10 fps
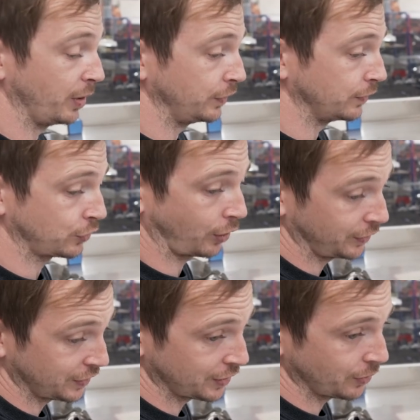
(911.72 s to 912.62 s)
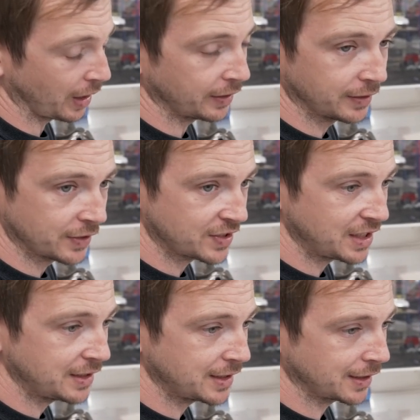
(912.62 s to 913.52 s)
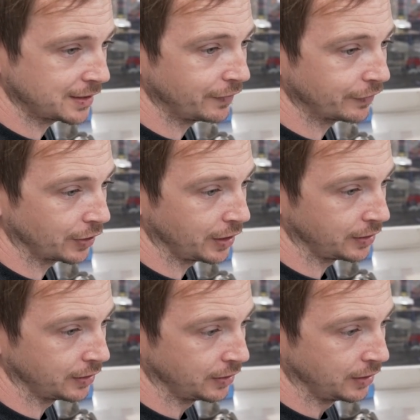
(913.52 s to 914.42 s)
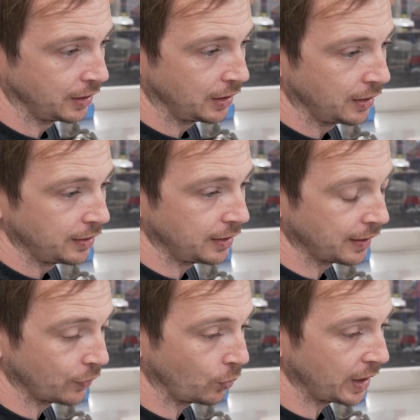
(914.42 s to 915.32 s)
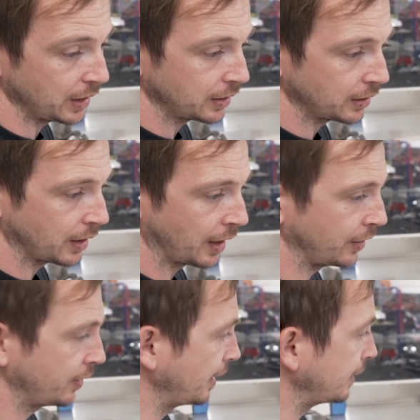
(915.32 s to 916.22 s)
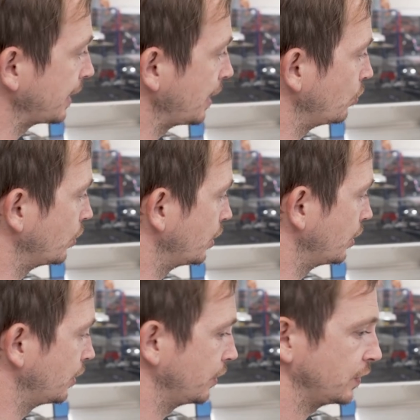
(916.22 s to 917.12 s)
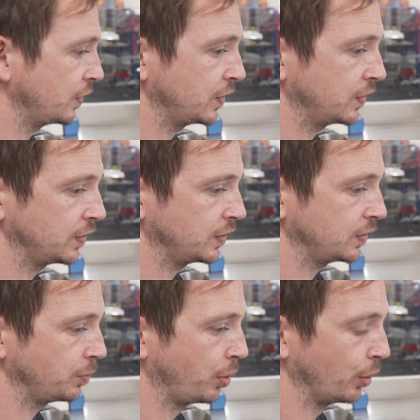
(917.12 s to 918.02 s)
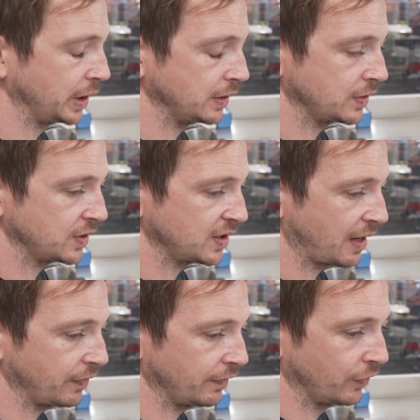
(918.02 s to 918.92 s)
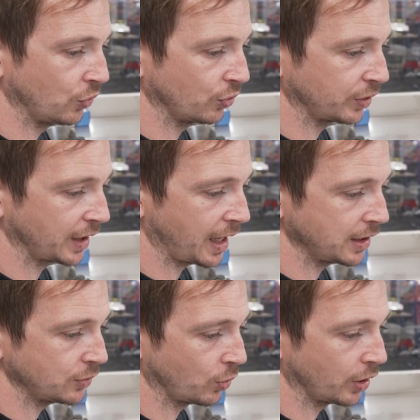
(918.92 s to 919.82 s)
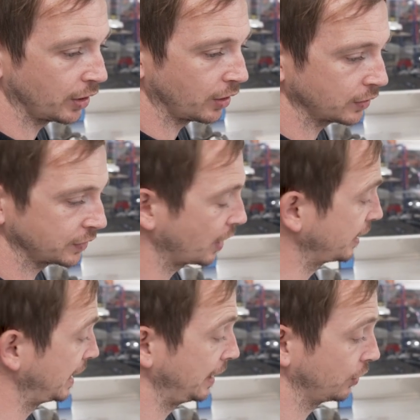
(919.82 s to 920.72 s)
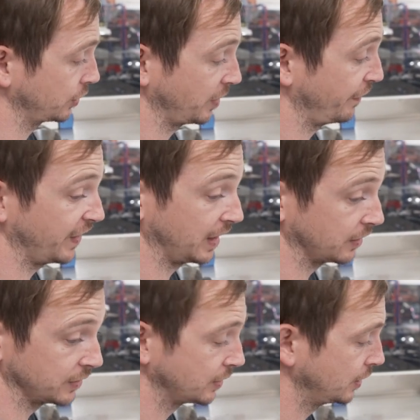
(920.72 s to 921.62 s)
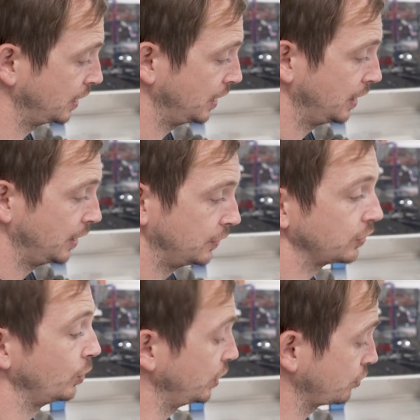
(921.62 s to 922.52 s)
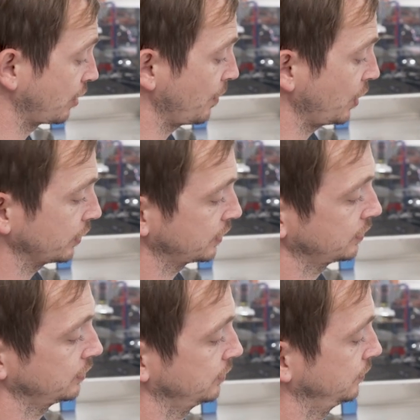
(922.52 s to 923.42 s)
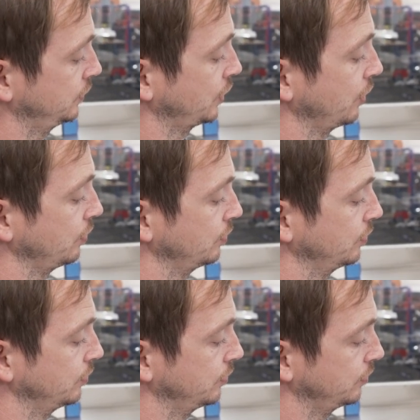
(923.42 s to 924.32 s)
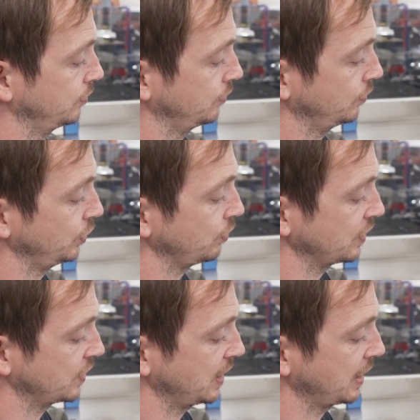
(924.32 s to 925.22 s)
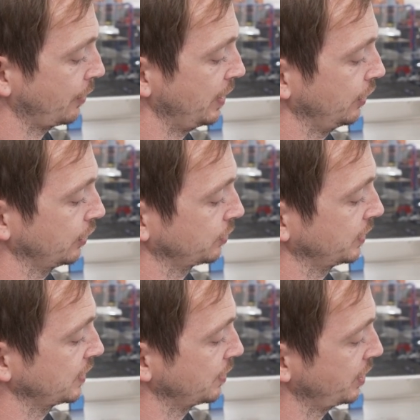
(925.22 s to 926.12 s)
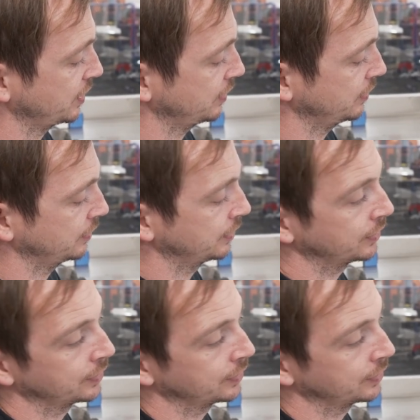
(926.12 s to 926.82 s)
but if you've tried to do it, I done a C63 the other week, and I think they were 0.74 gauge wire locks. I nearly lost my fingers. So we use cram locks. So you can see how it looks when it's in the piston.